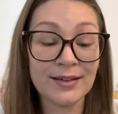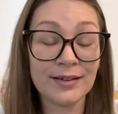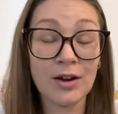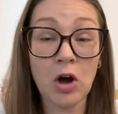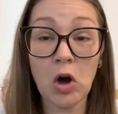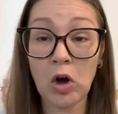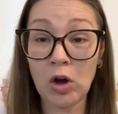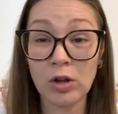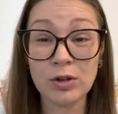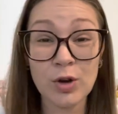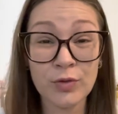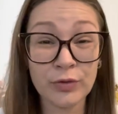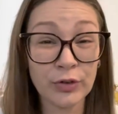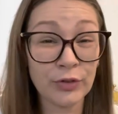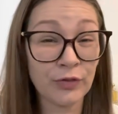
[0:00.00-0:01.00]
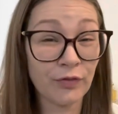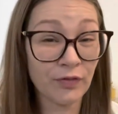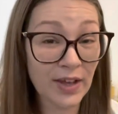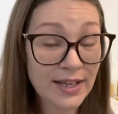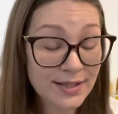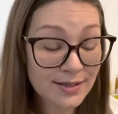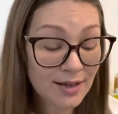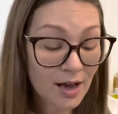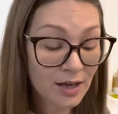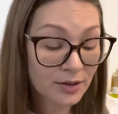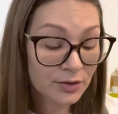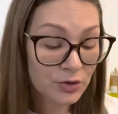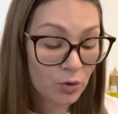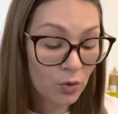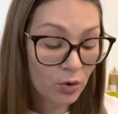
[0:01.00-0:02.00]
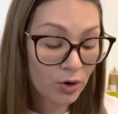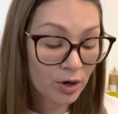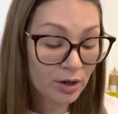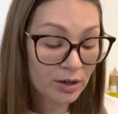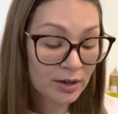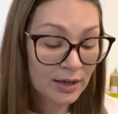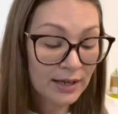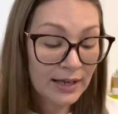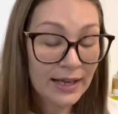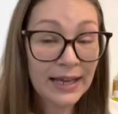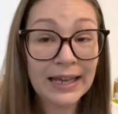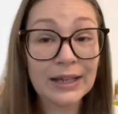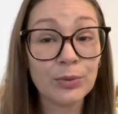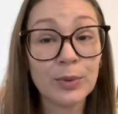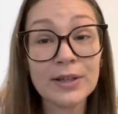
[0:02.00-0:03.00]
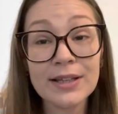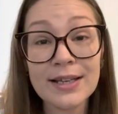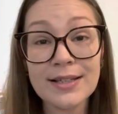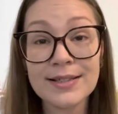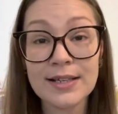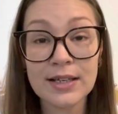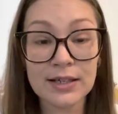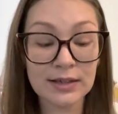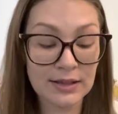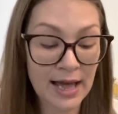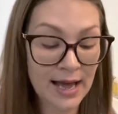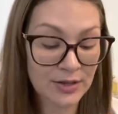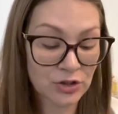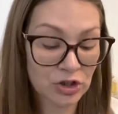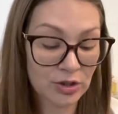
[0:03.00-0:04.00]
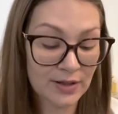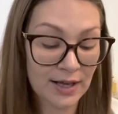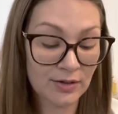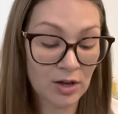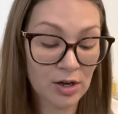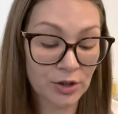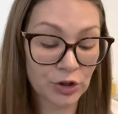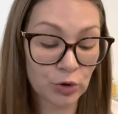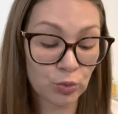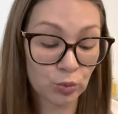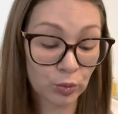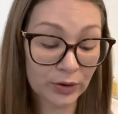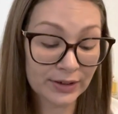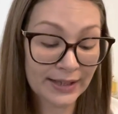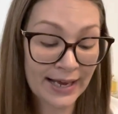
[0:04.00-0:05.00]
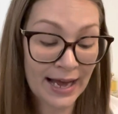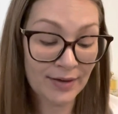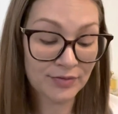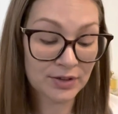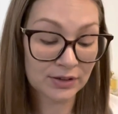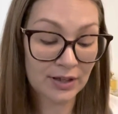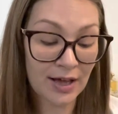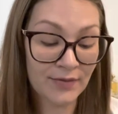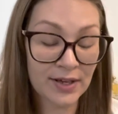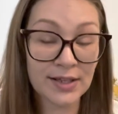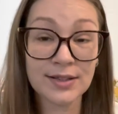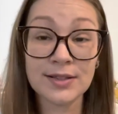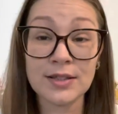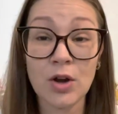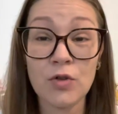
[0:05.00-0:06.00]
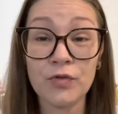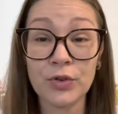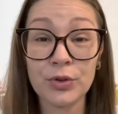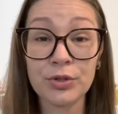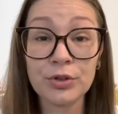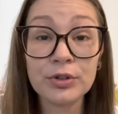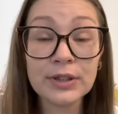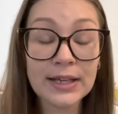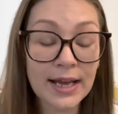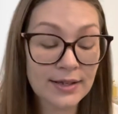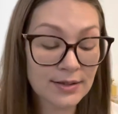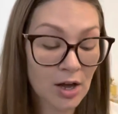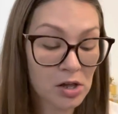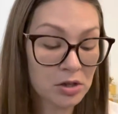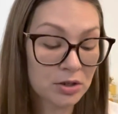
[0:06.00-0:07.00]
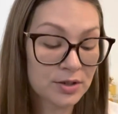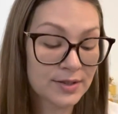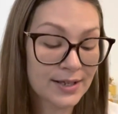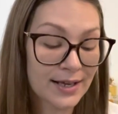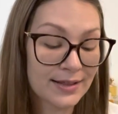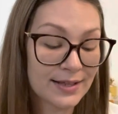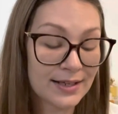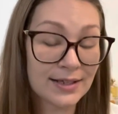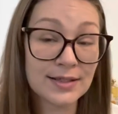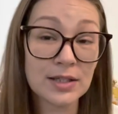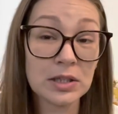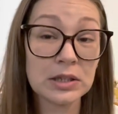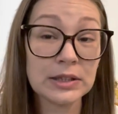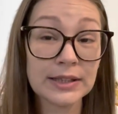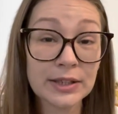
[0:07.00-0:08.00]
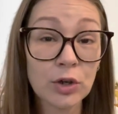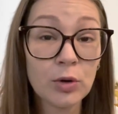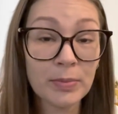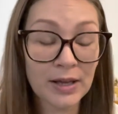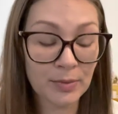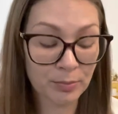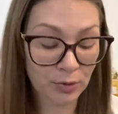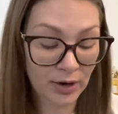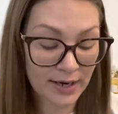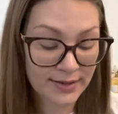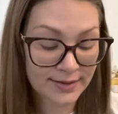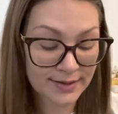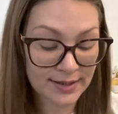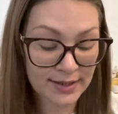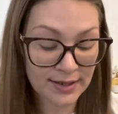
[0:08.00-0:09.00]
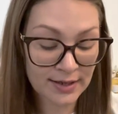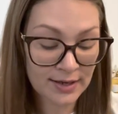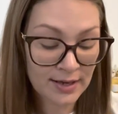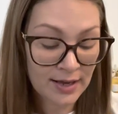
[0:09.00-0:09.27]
an all over face contour, it really isn't gonna last you that long. You really have to love it. So for $38, I think it's a little bit pricey.